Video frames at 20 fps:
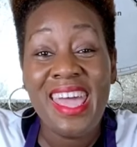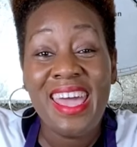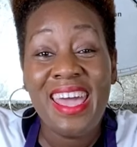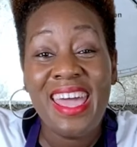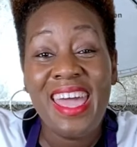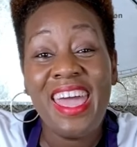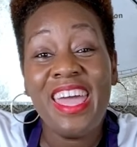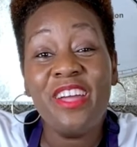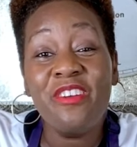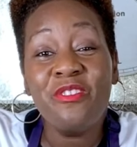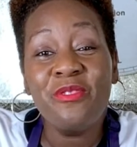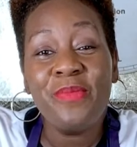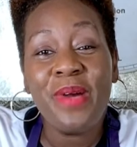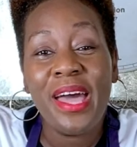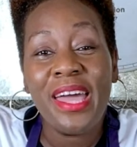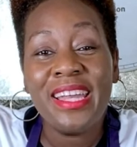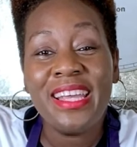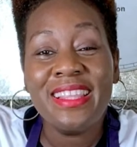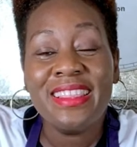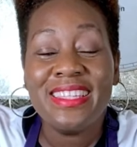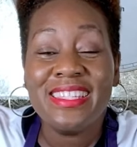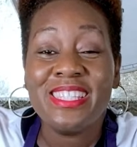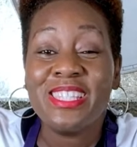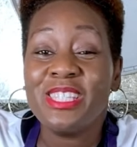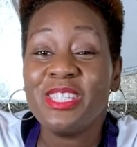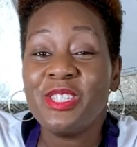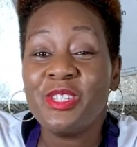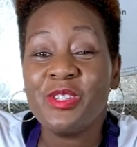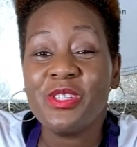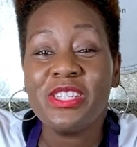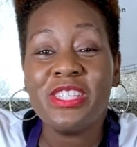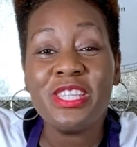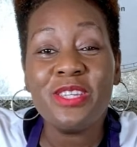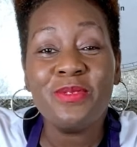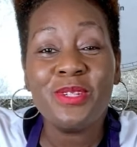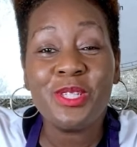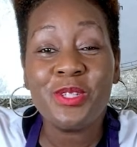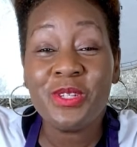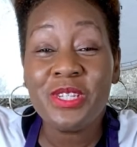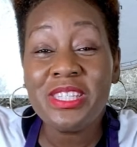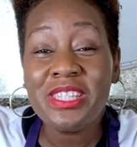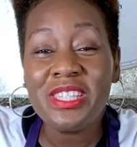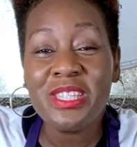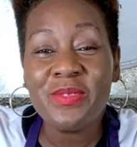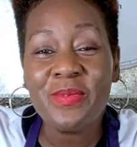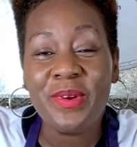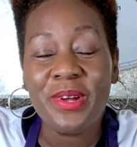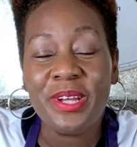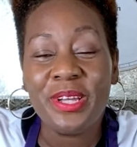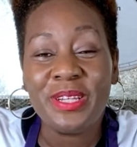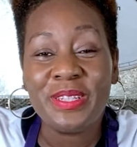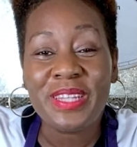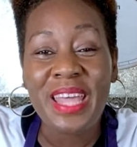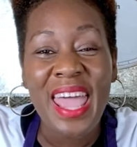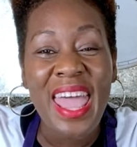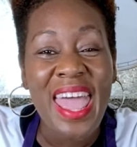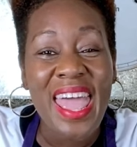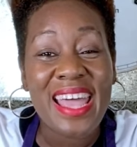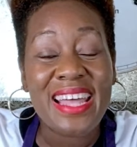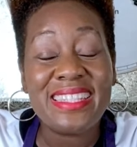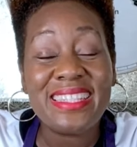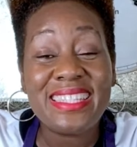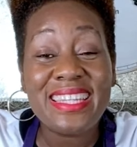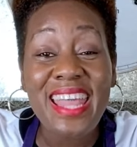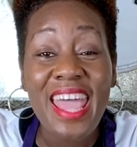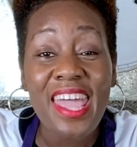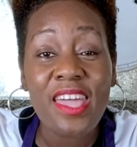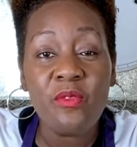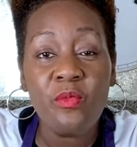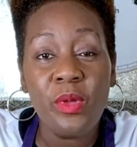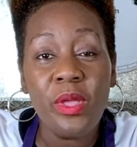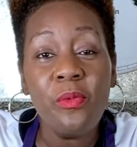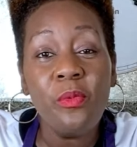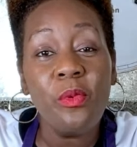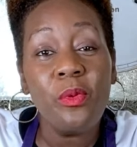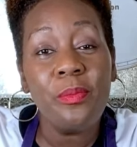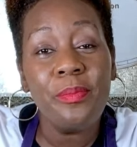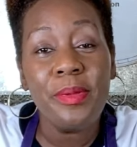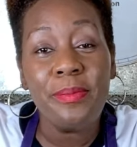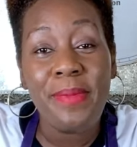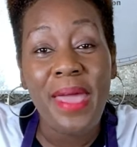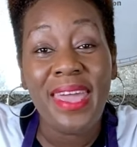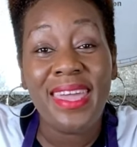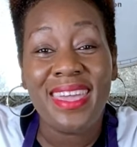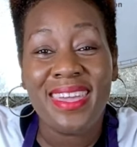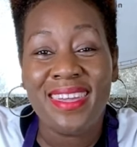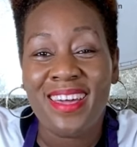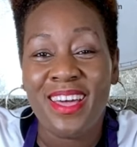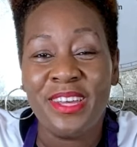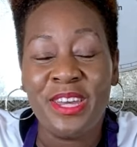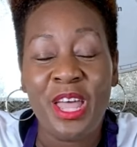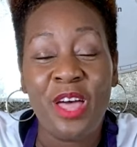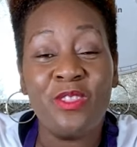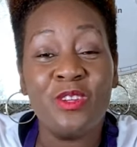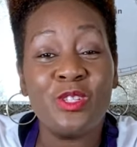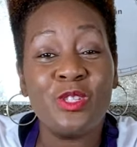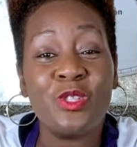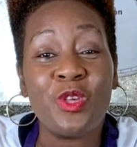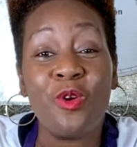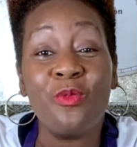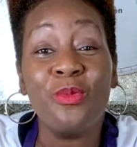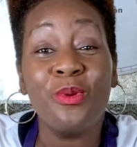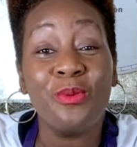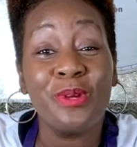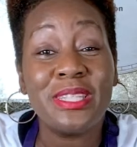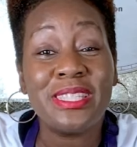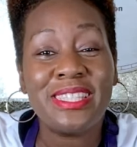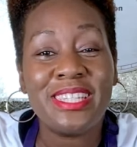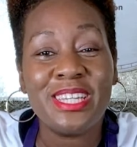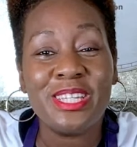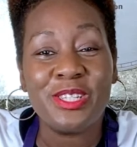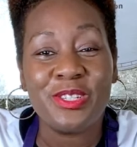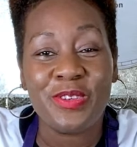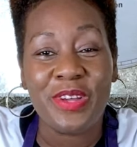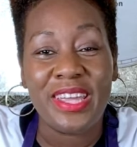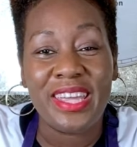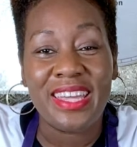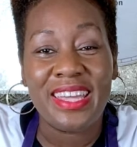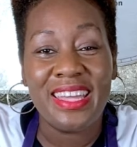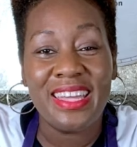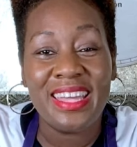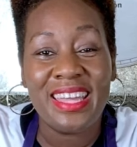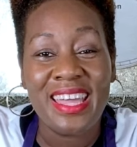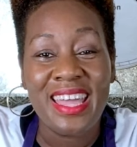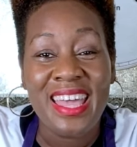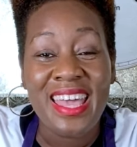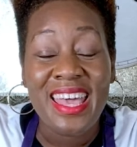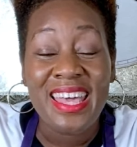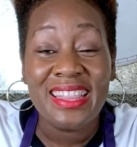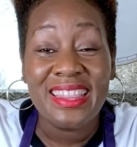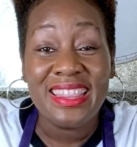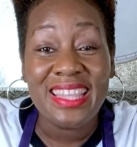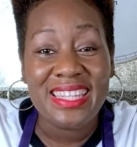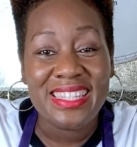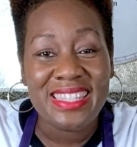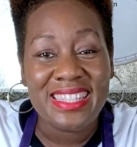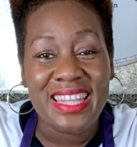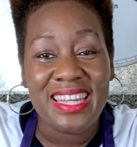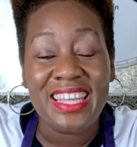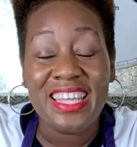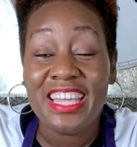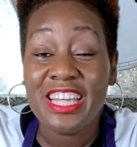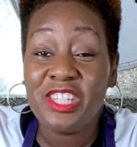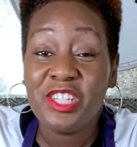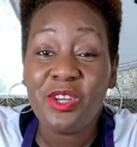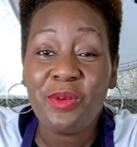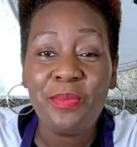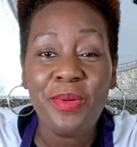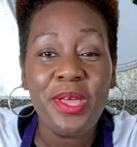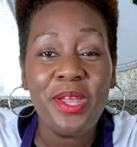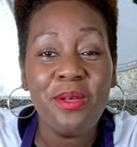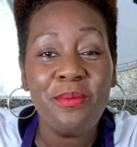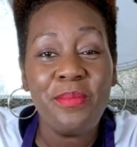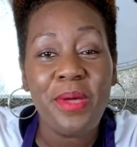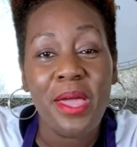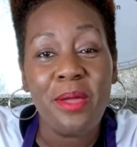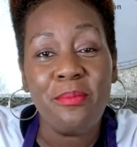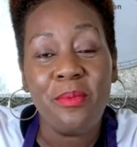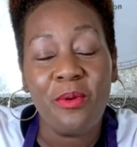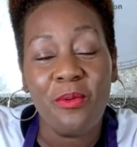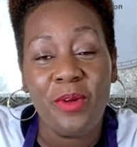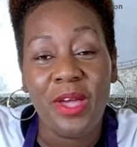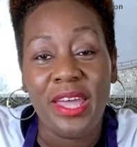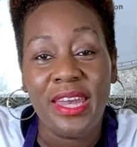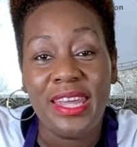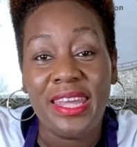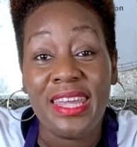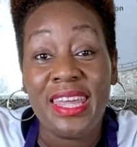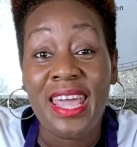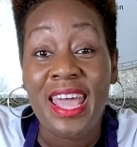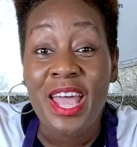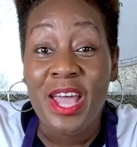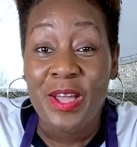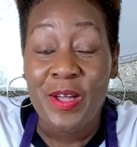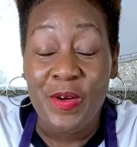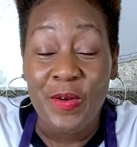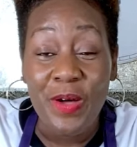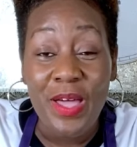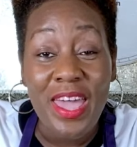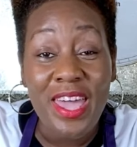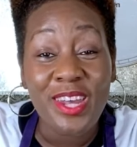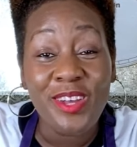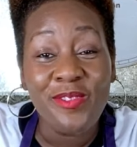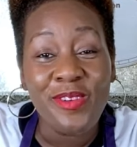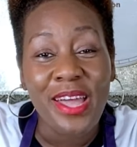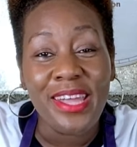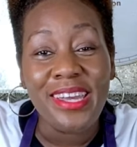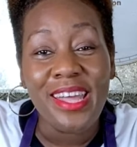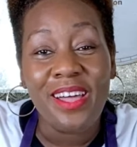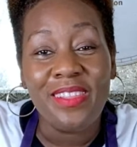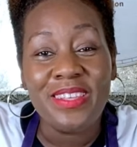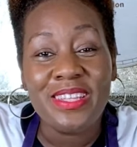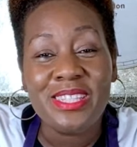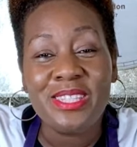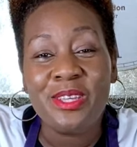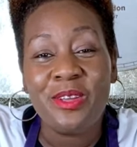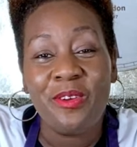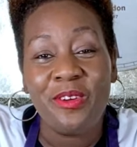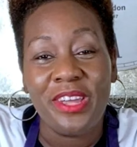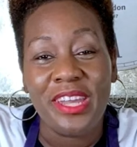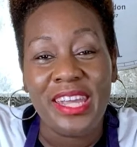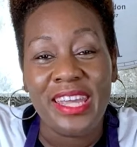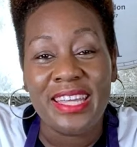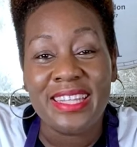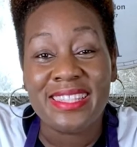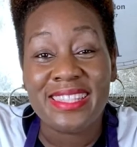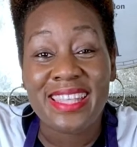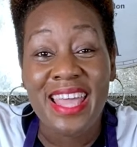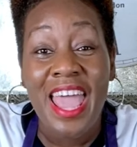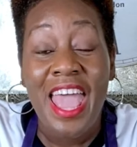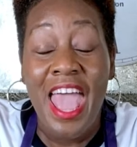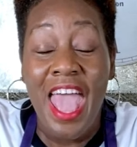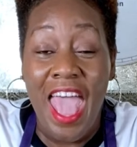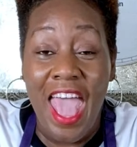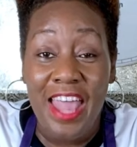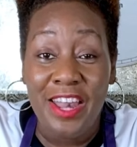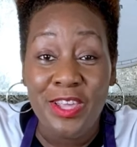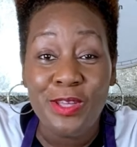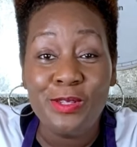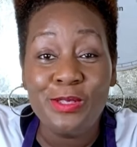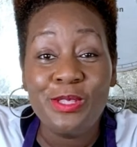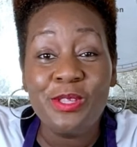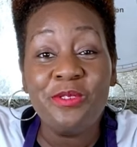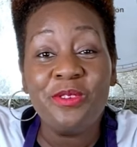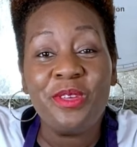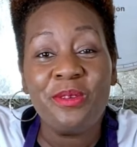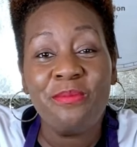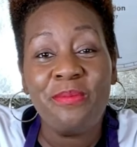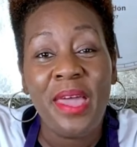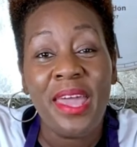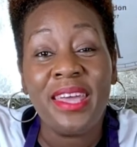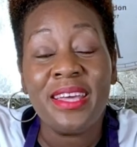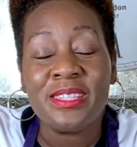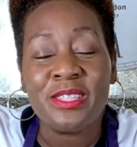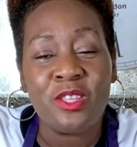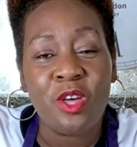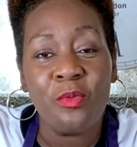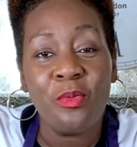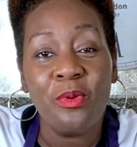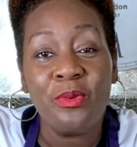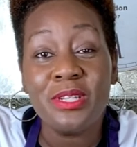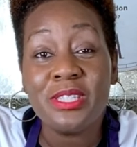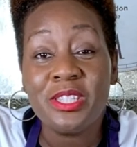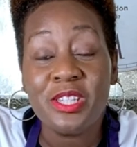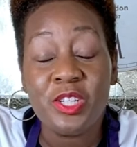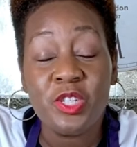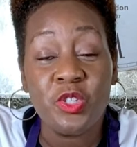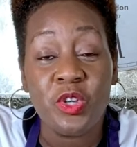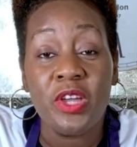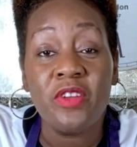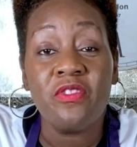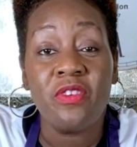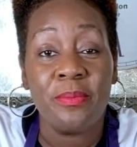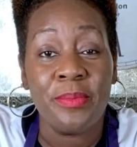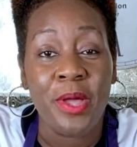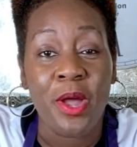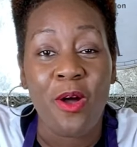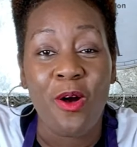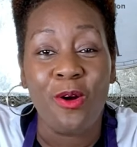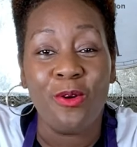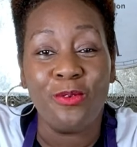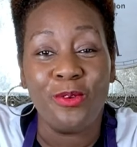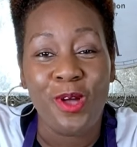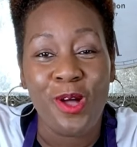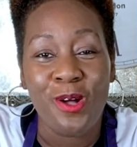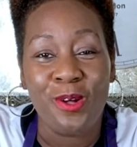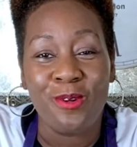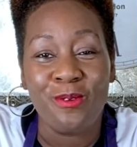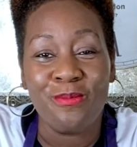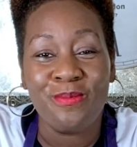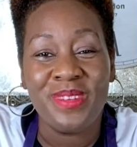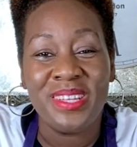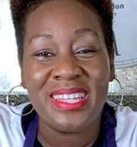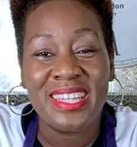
Hey everybody, this is Tracy with Tracy's World, and today we will be making another SoBarRistic drink. Listen, get your pen and paper ready, go ahead and write down these ingredients, and you too can make a SoBarRistic drink from your own home.